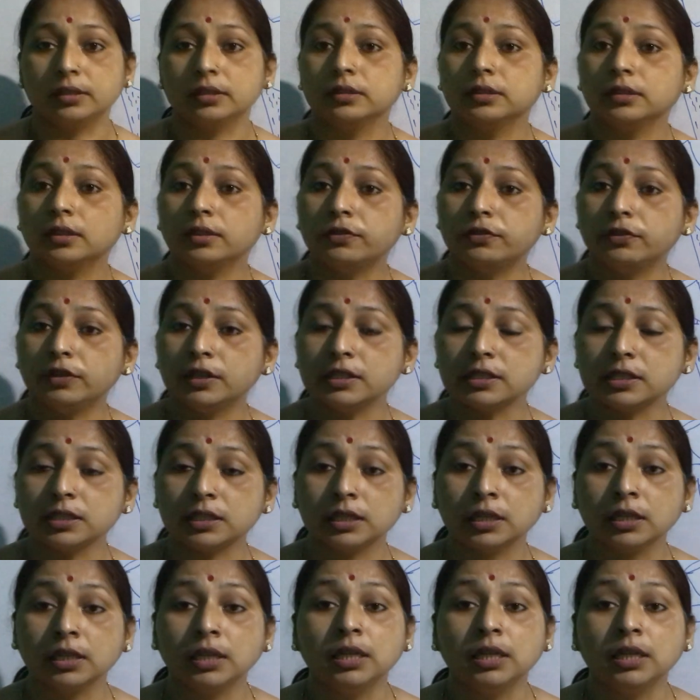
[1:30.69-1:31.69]
The first
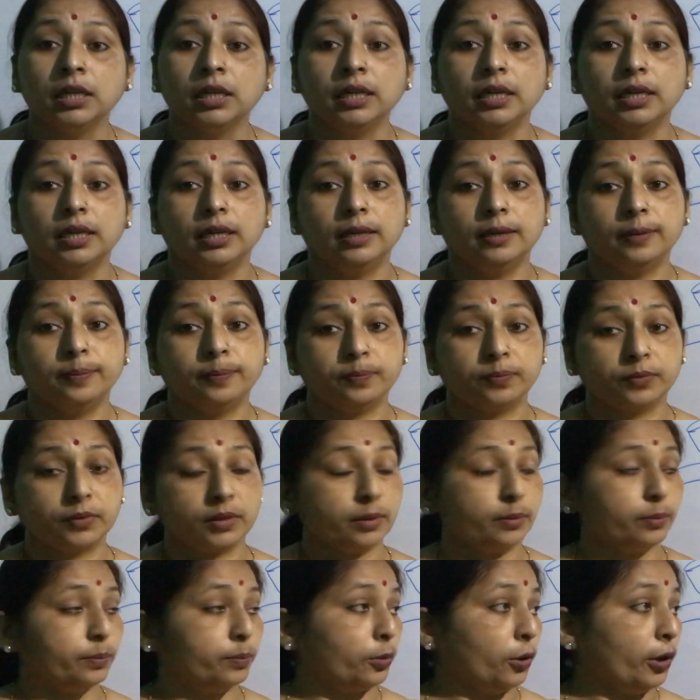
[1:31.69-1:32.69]

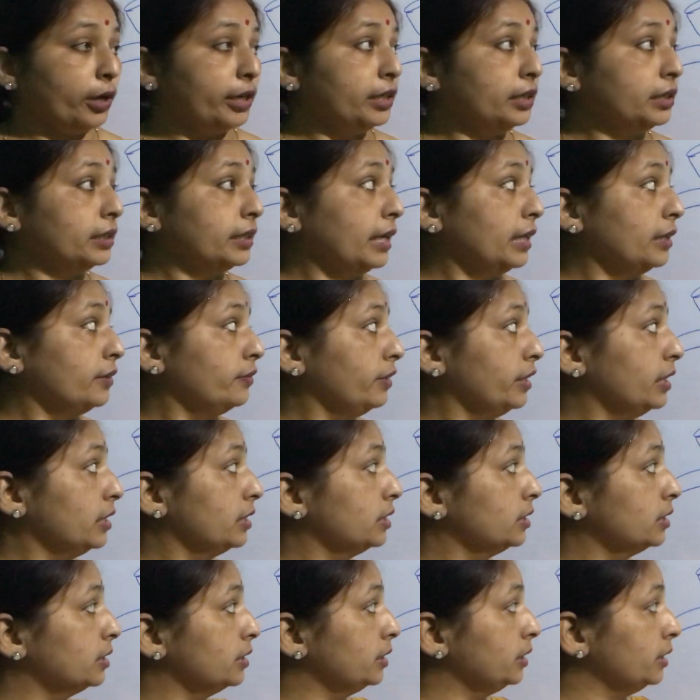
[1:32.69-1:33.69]
point that
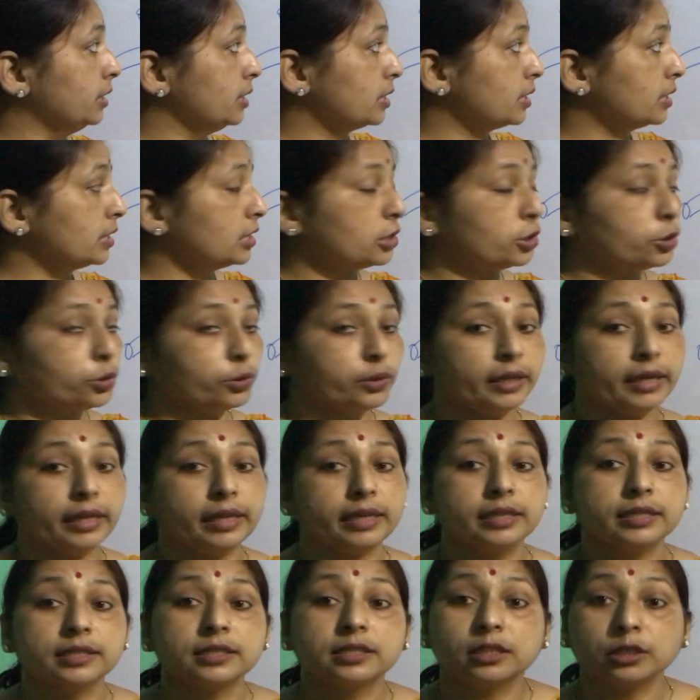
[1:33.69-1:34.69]
we'll discuss today
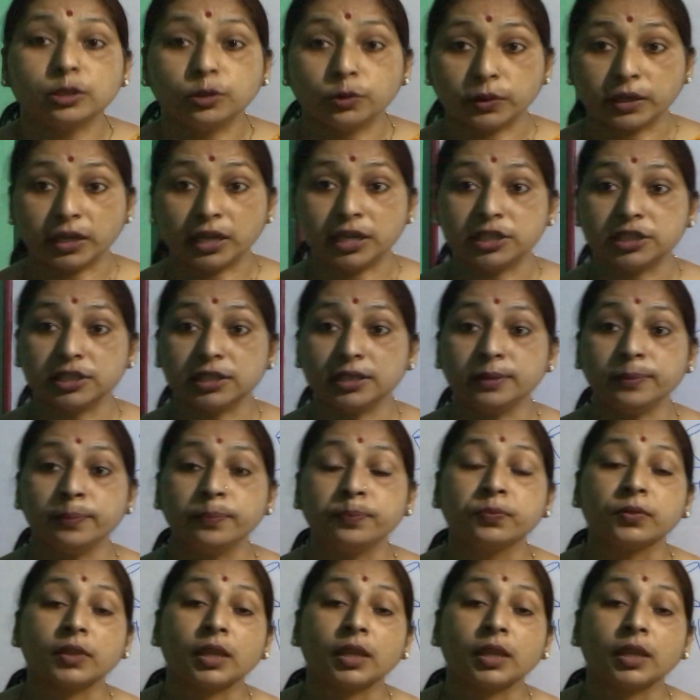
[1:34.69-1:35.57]
is location.